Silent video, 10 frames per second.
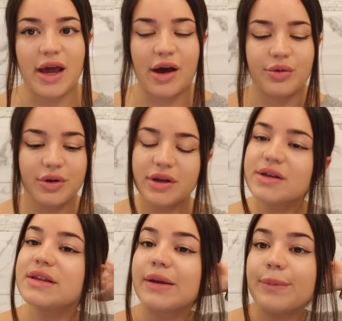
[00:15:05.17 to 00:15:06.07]
Now,
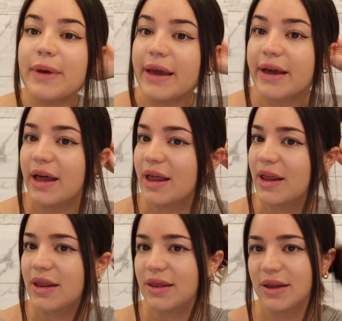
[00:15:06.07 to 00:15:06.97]
to make
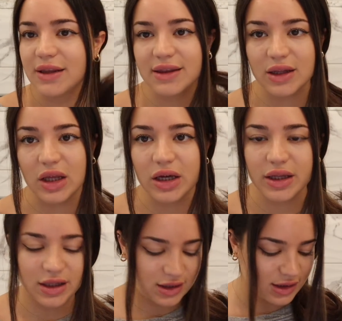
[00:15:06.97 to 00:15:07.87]
this
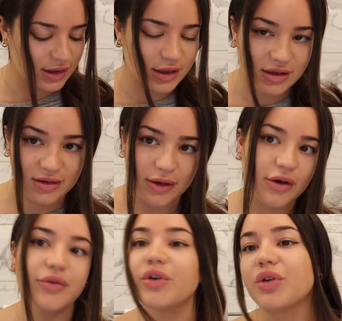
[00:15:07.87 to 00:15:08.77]
look
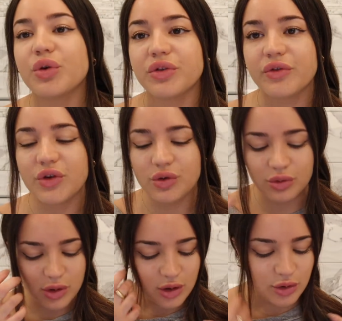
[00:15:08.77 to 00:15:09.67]
easier for those of
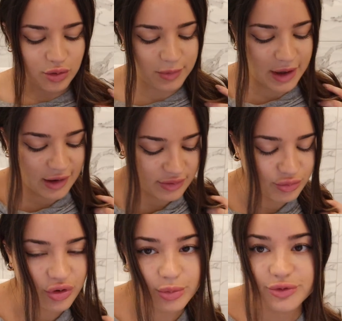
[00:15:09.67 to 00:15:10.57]
you who may have
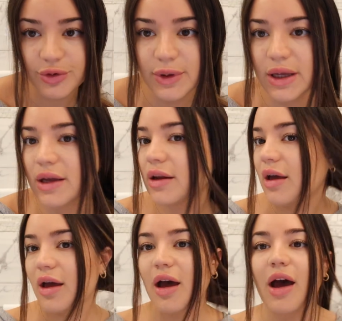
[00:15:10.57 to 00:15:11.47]
some trouble doing it,
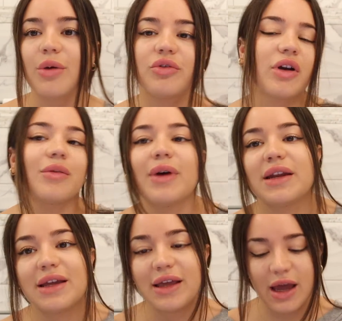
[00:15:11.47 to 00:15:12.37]
I would
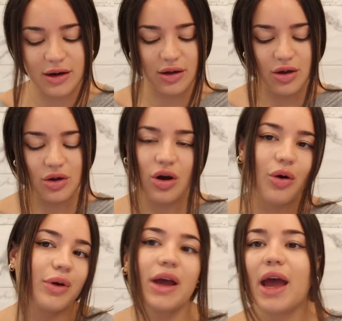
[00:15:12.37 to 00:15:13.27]
recommend again
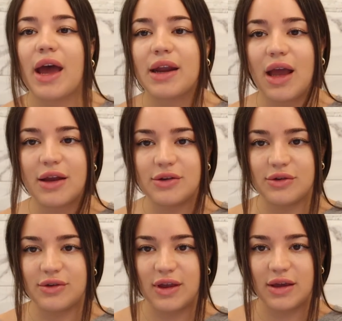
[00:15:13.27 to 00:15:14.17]
going ahead and
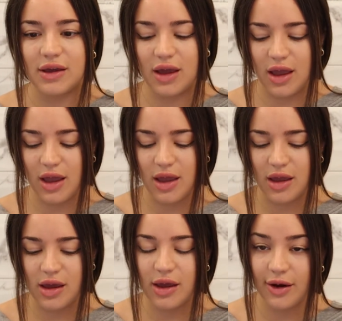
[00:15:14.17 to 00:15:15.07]
using
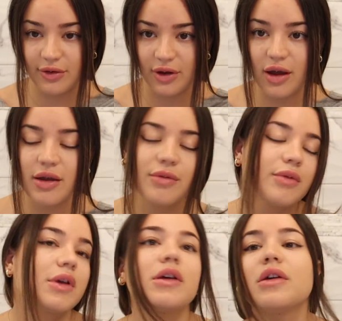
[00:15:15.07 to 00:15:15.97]
a hair tie.
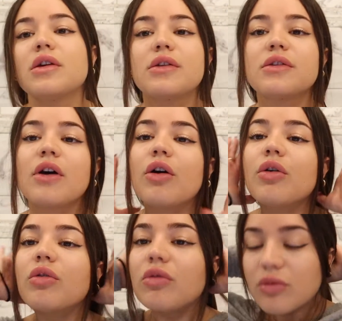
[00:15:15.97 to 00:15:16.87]

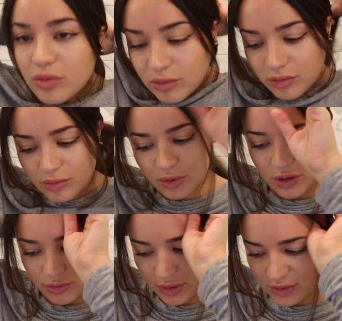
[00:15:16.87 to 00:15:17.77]
So
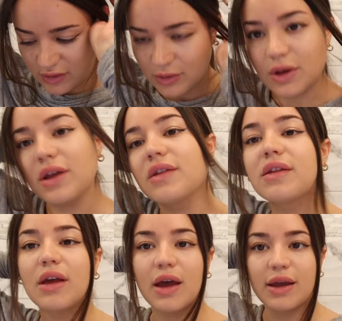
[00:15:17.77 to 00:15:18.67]
what you want to do
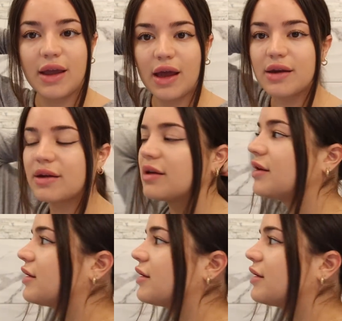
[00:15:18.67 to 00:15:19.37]
is again